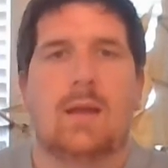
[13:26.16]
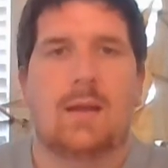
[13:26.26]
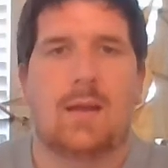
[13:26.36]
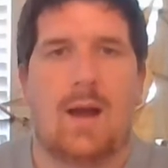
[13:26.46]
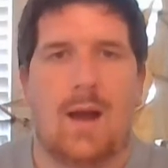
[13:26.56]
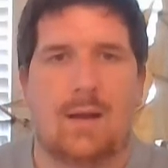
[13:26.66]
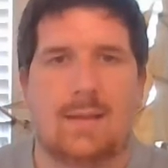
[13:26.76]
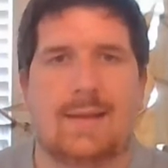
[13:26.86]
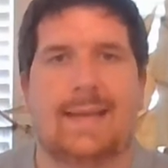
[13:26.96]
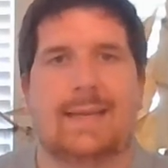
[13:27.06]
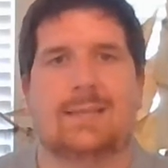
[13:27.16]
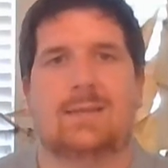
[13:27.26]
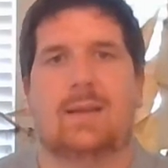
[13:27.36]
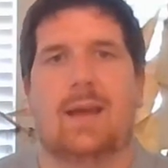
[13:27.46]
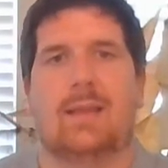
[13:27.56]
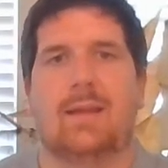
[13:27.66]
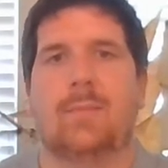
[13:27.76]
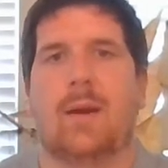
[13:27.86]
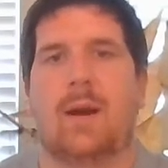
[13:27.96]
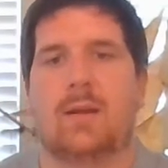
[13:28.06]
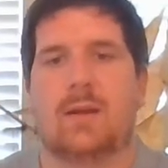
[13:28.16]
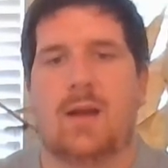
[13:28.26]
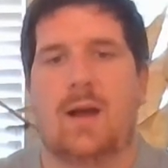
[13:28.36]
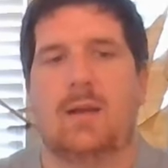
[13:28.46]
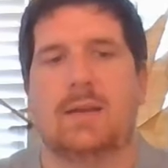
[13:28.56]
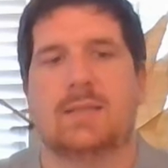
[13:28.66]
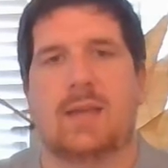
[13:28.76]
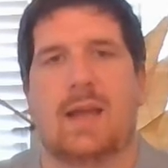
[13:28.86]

Colonies, okay? The American colonies, okay?